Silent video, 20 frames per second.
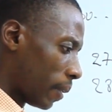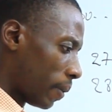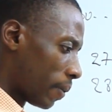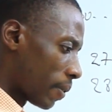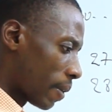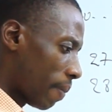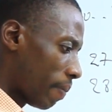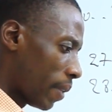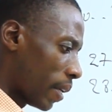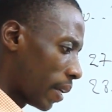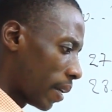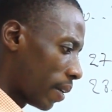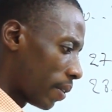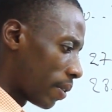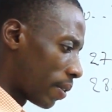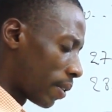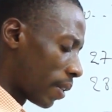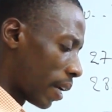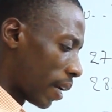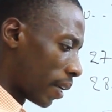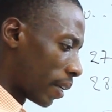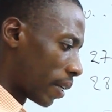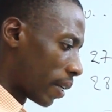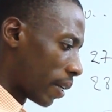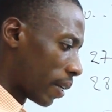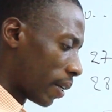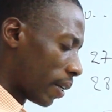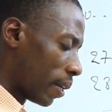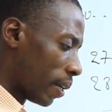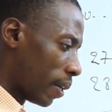something else is like,
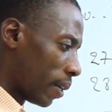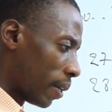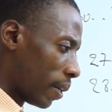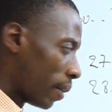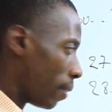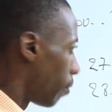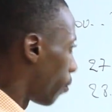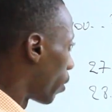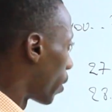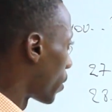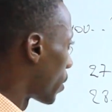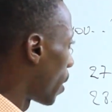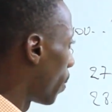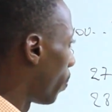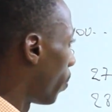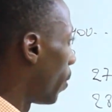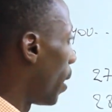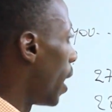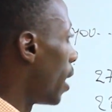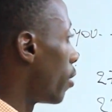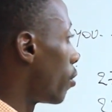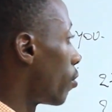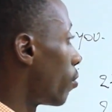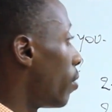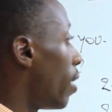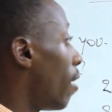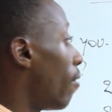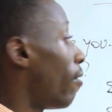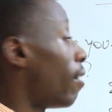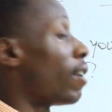for example, I should
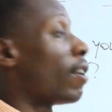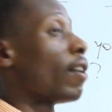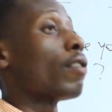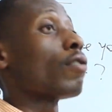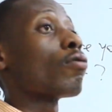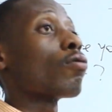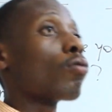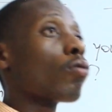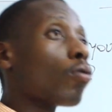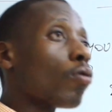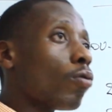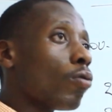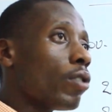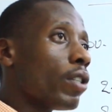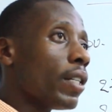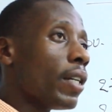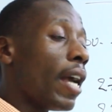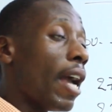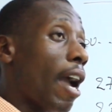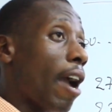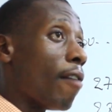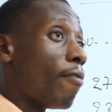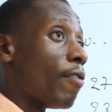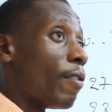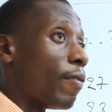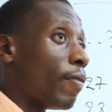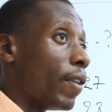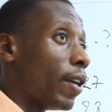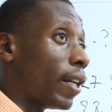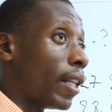have understood
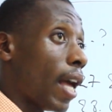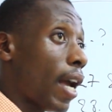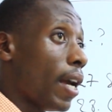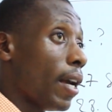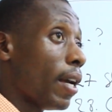everything.